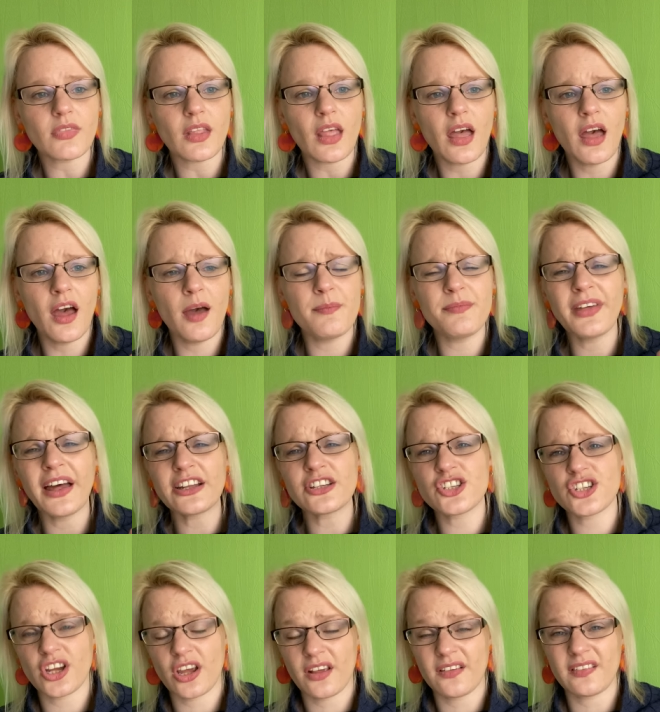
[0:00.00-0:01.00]
Uh, that
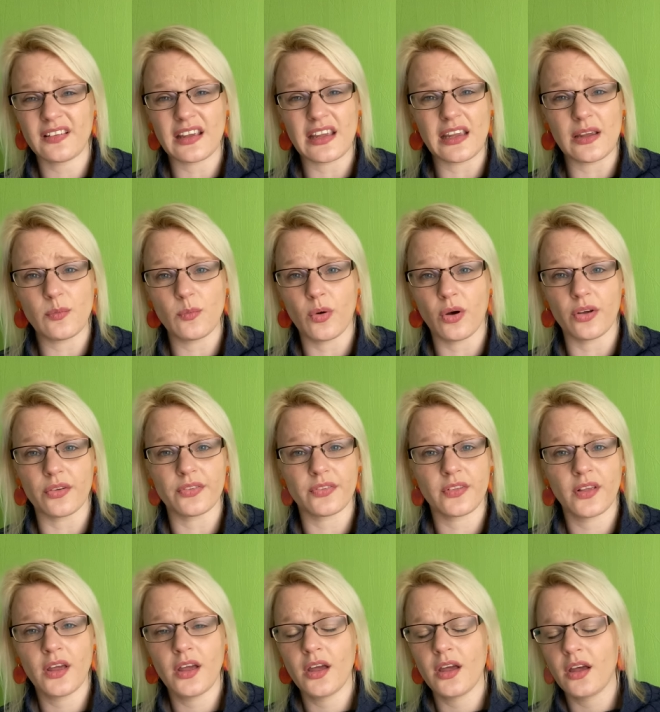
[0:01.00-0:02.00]
jersey was
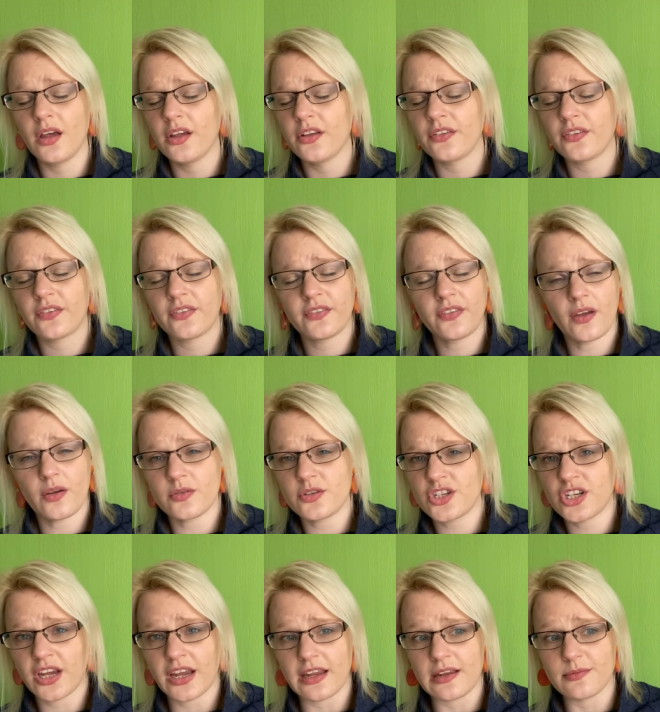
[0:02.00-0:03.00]
so
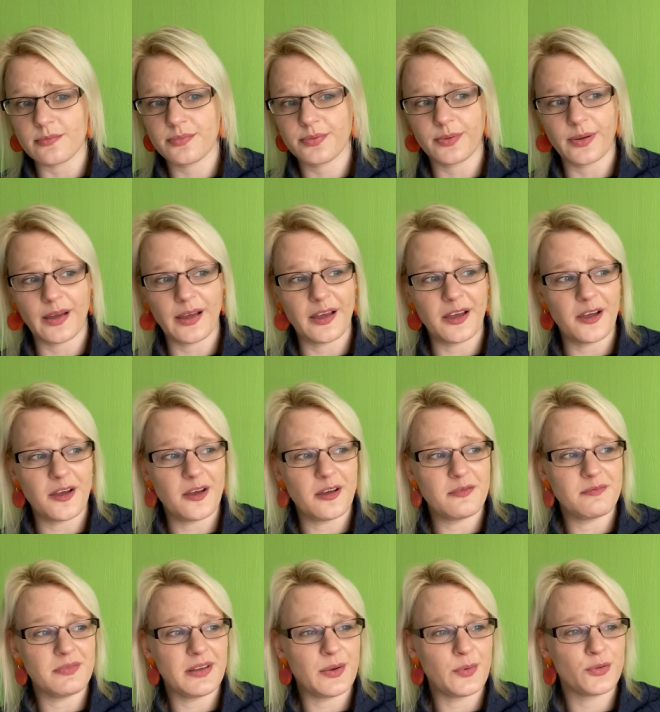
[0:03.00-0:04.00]
cheap.
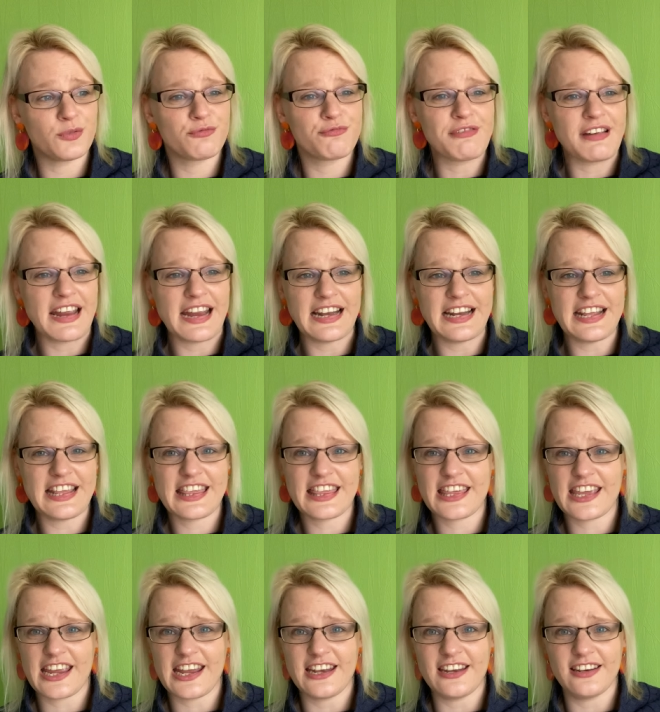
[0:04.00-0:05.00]
Um, it was really
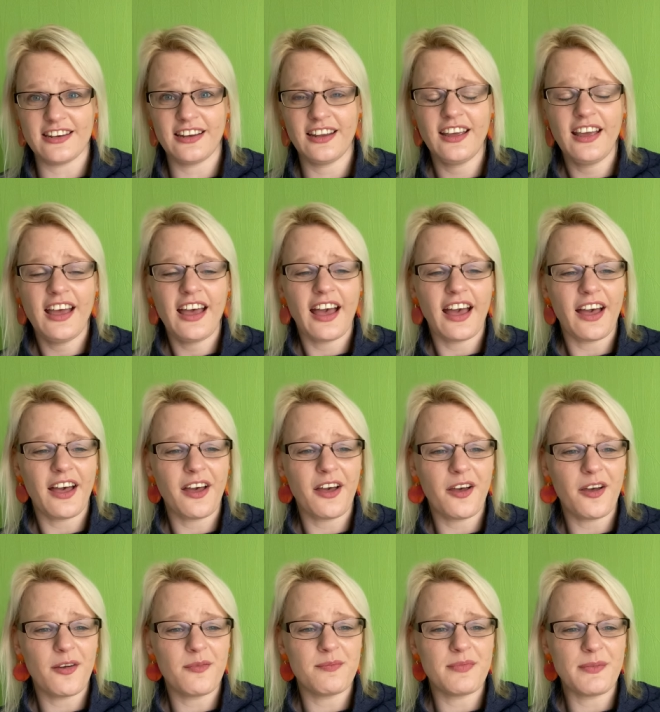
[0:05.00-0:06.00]
thin,
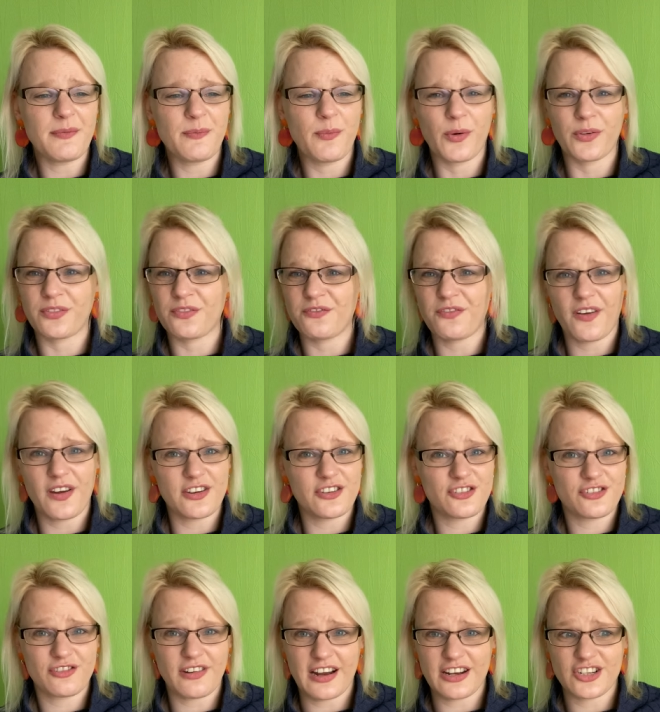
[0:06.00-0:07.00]
um, wasn't very
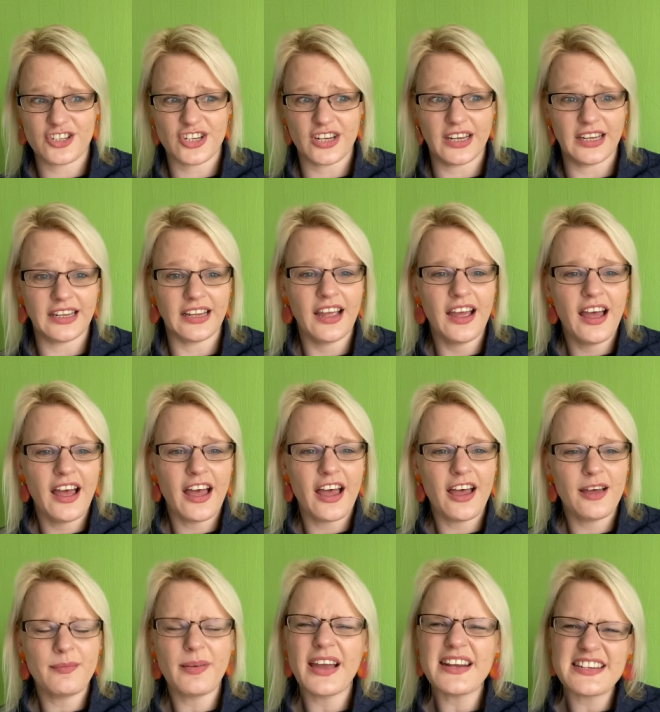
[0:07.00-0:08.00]
stretchy.
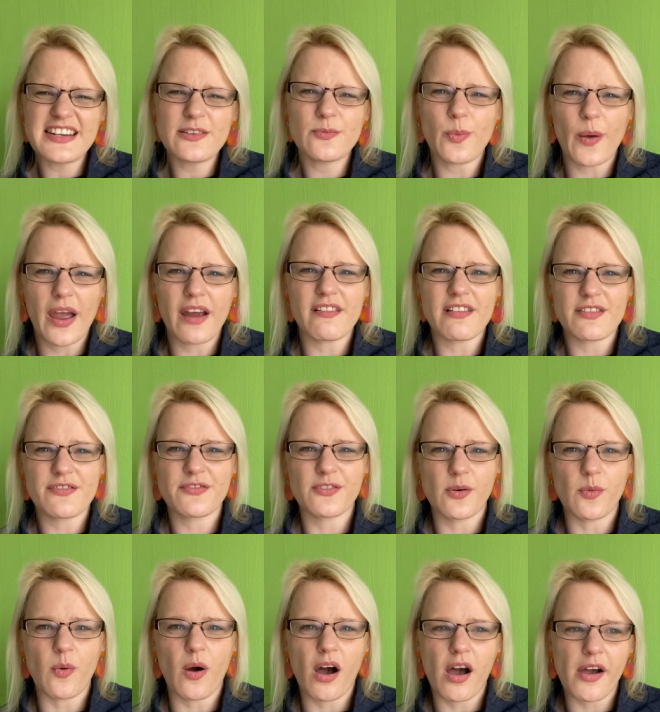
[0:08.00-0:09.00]
Um, I did wear it for
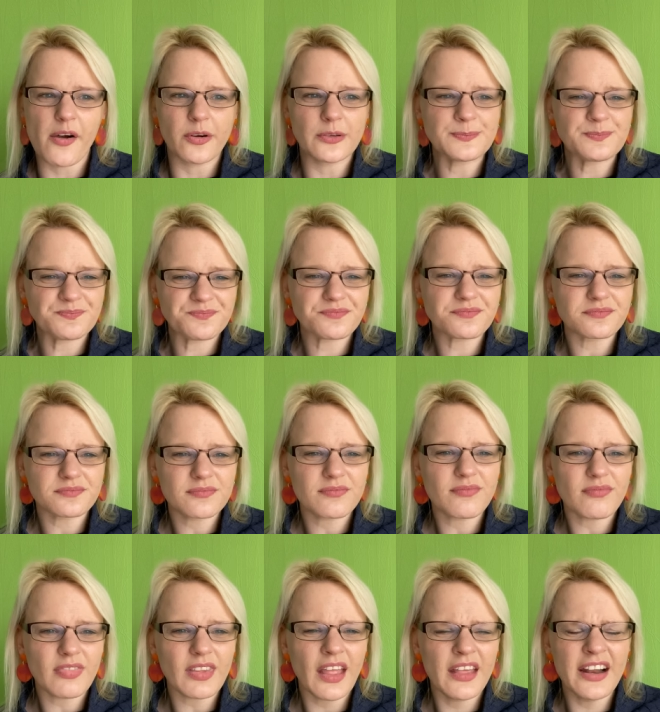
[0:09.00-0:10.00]
a while
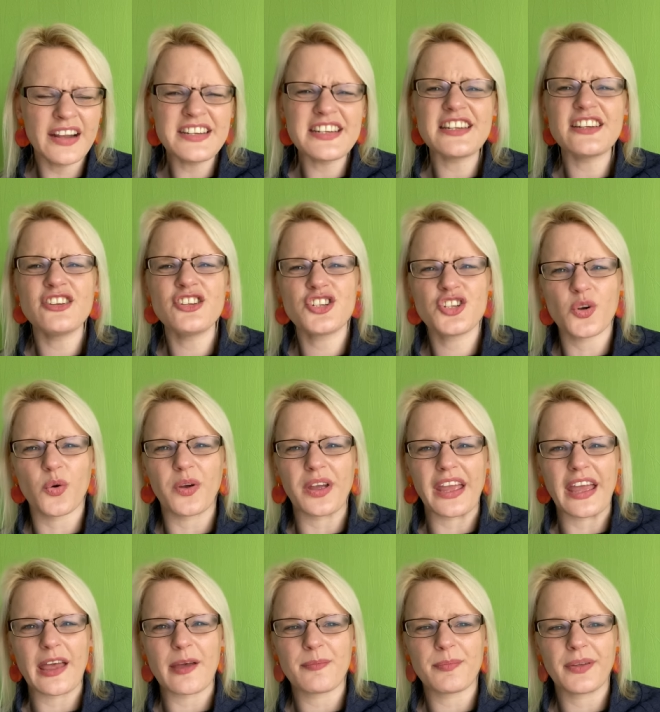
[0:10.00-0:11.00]
and I did enjoy
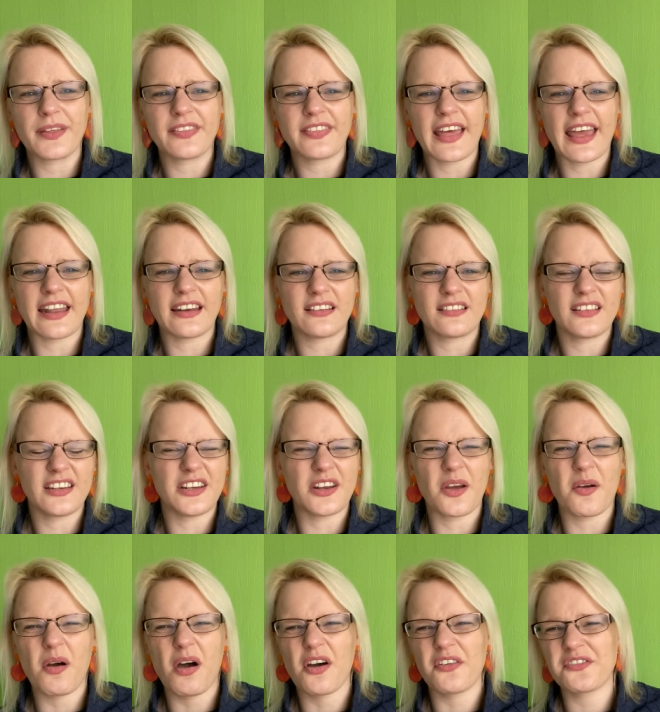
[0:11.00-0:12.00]
it, but then, you know,
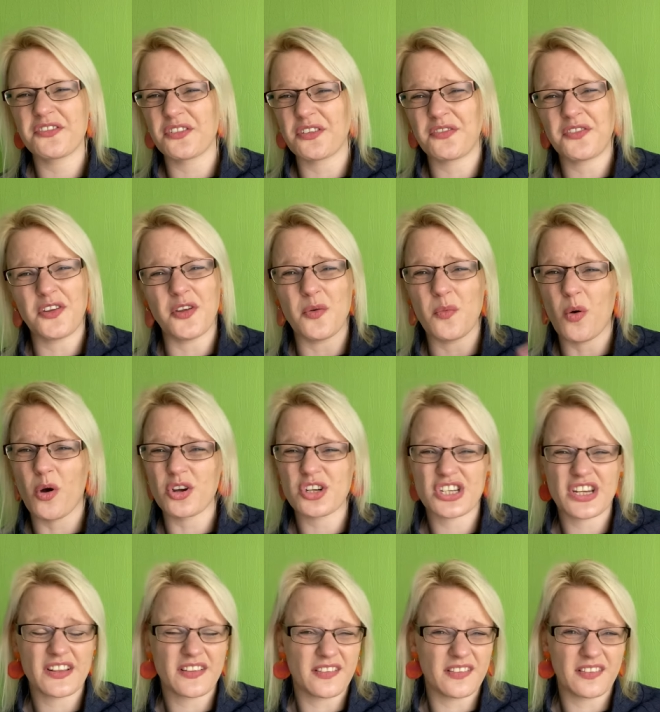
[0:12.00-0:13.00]
after a few
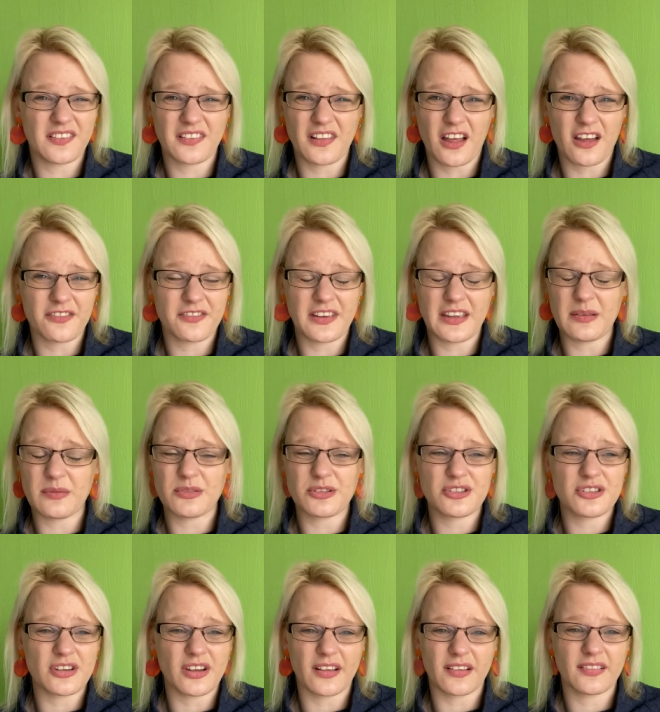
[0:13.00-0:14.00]
washes and stuff, it was
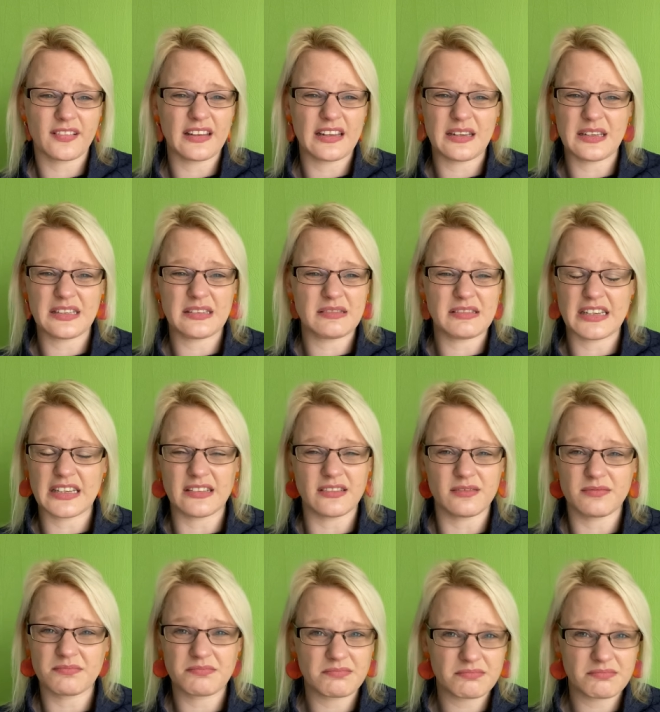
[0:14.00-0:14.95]
just, it didn't